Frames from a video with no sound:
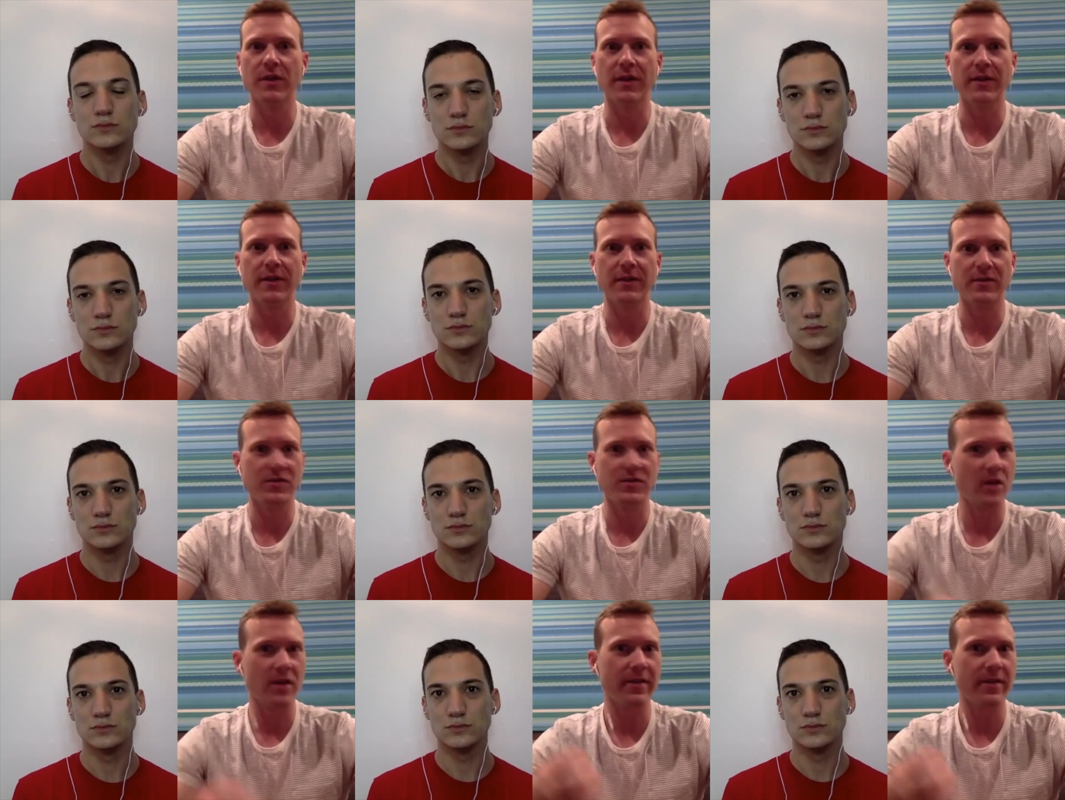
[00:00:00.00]
Speaker 1: Like
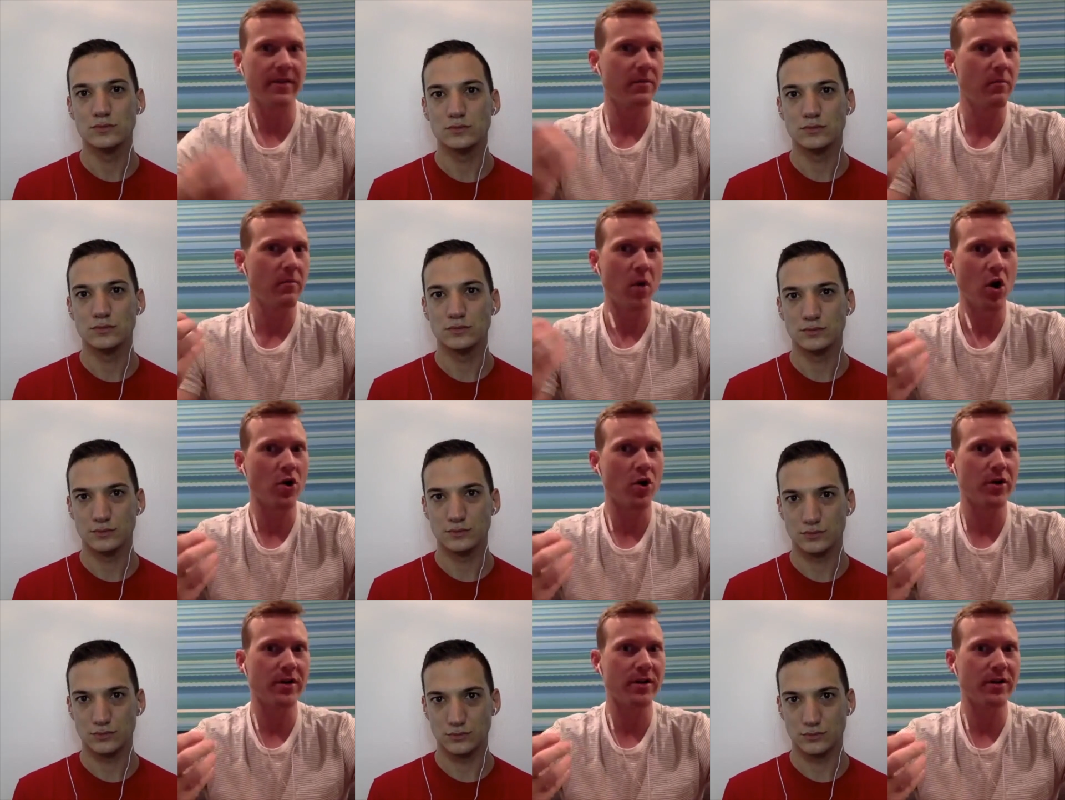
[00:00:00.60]
there's not the
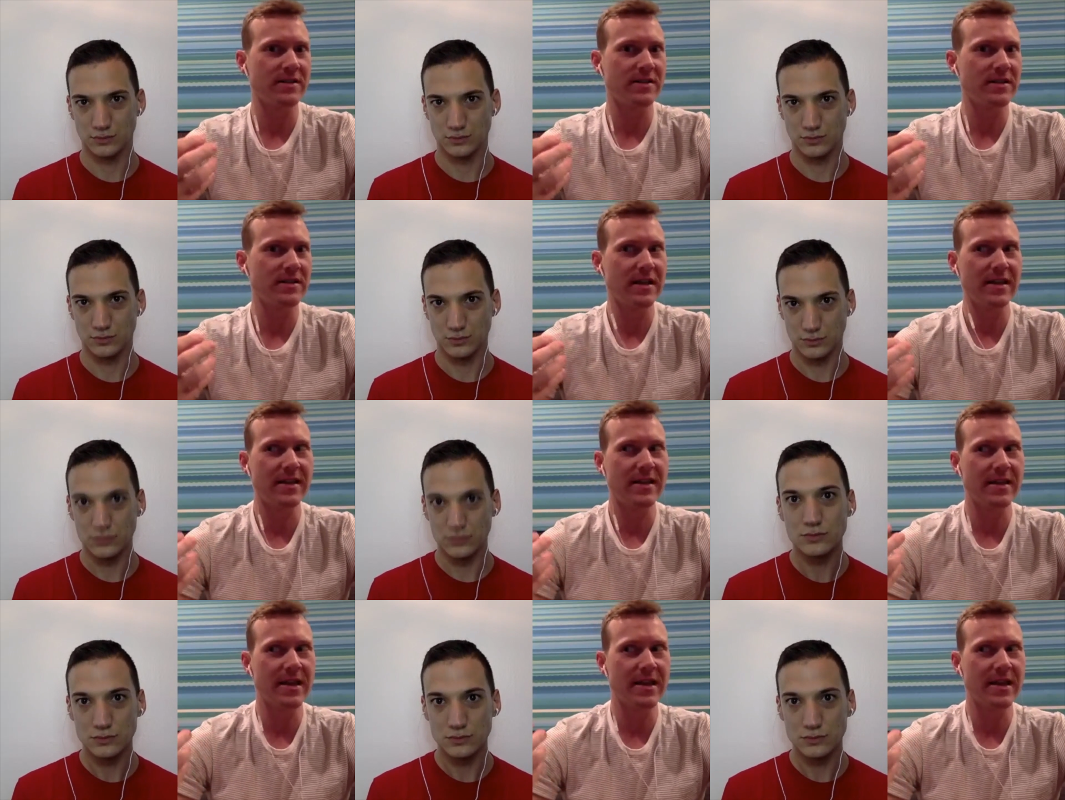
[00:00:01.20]
Marta
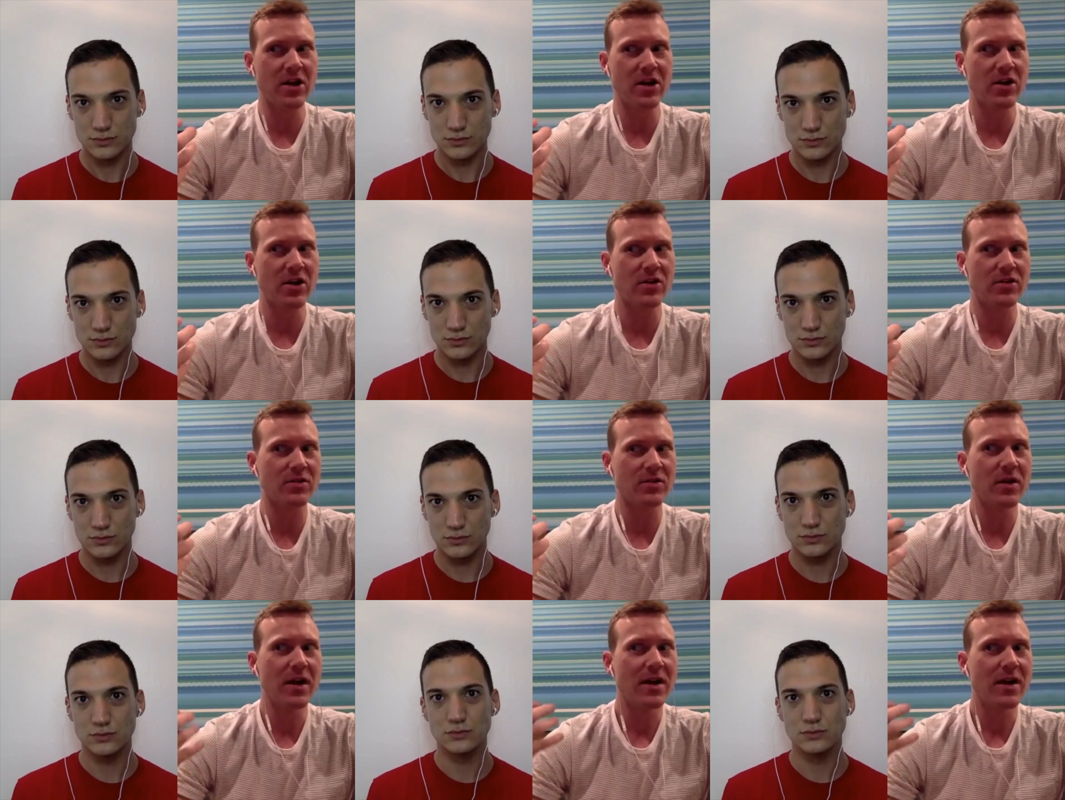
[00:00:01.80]
sitting
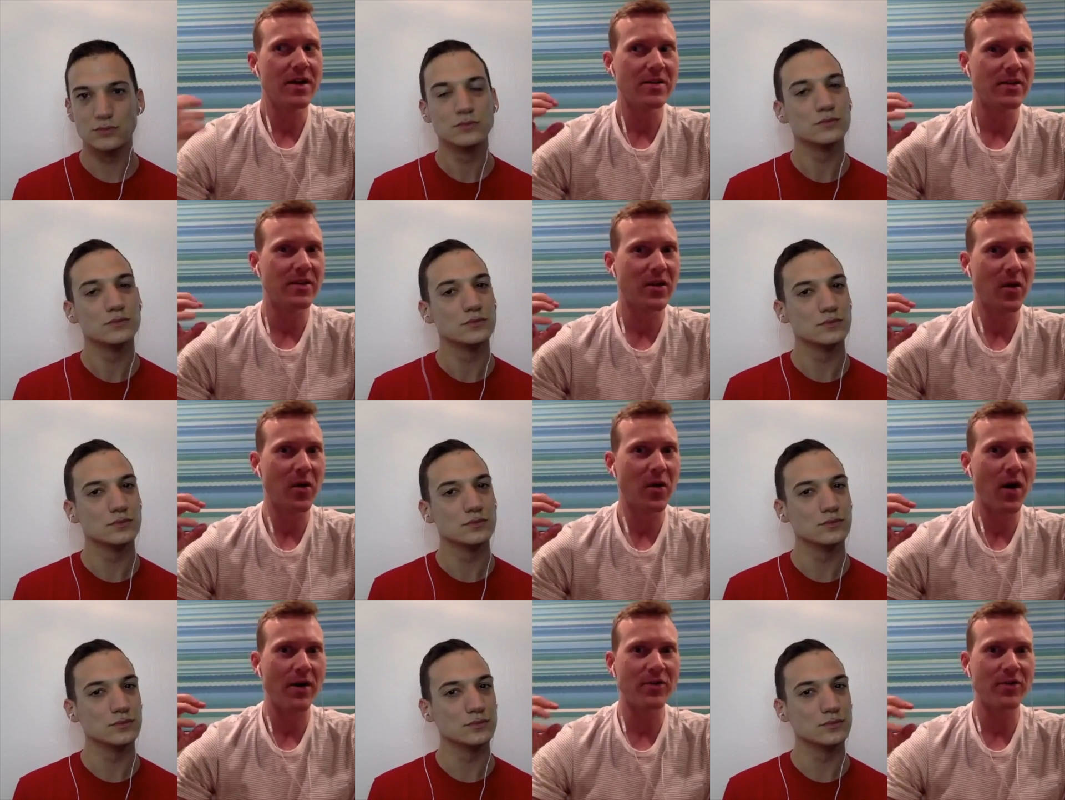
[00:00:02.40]
there, you
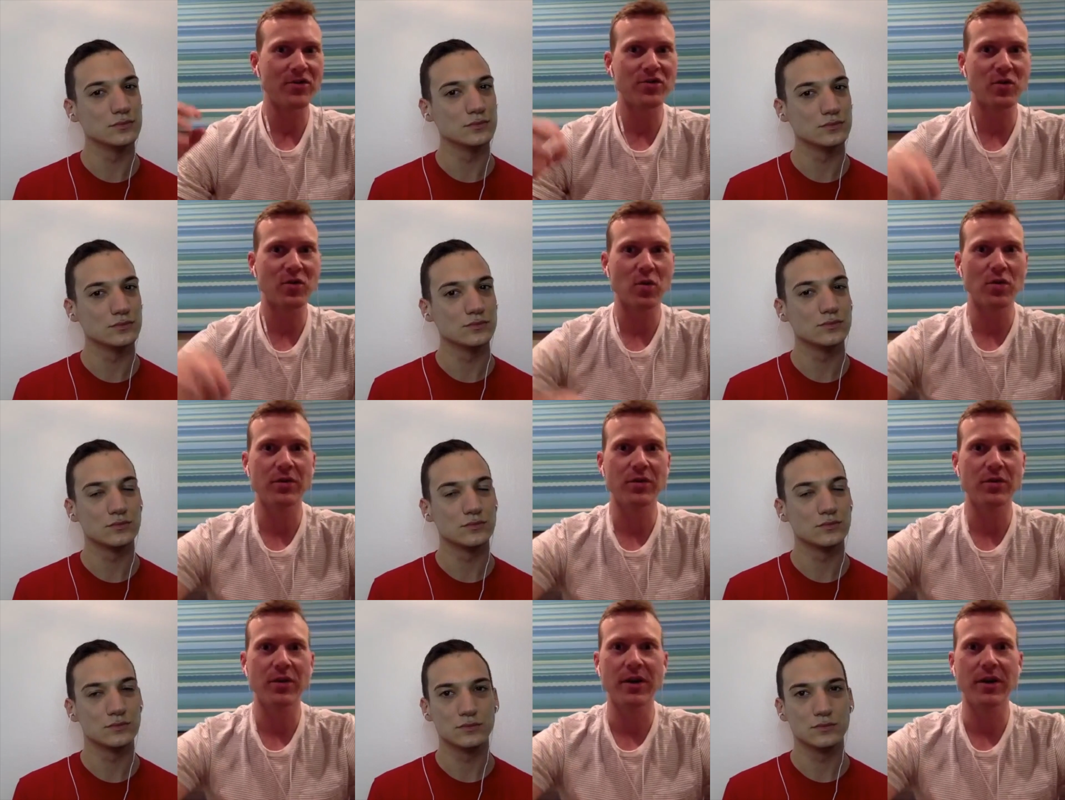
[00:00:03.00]
know, on her
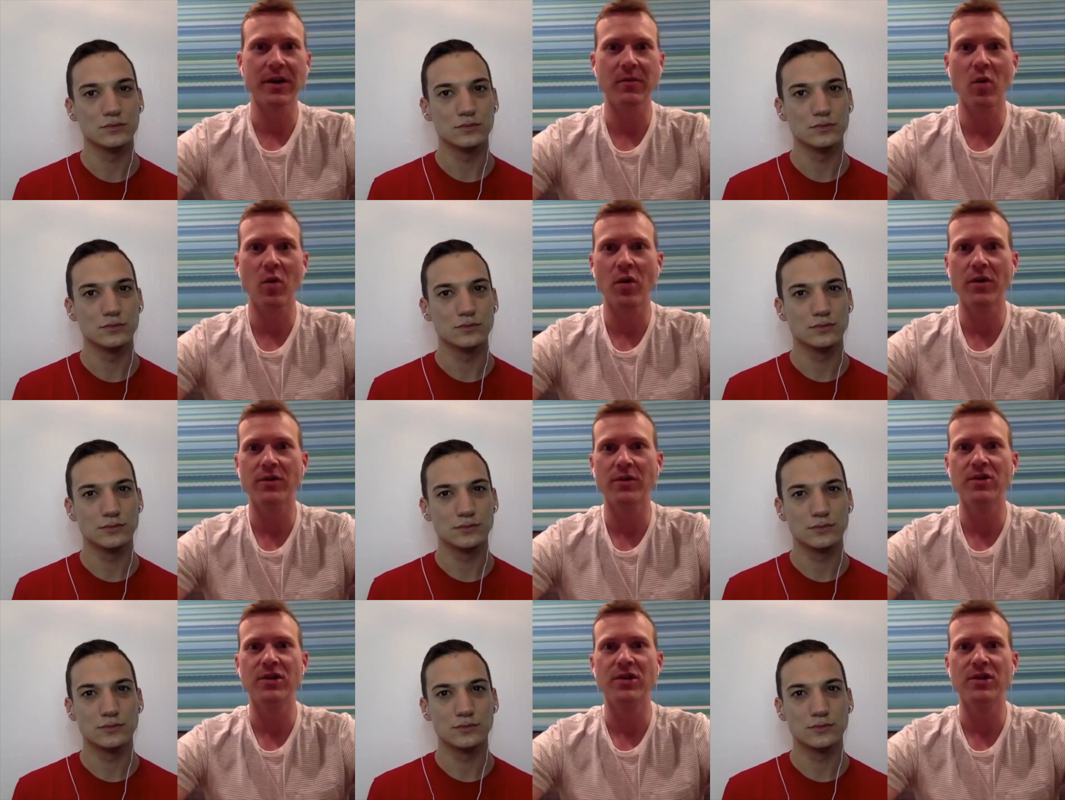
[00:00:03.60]
shoulder anymore.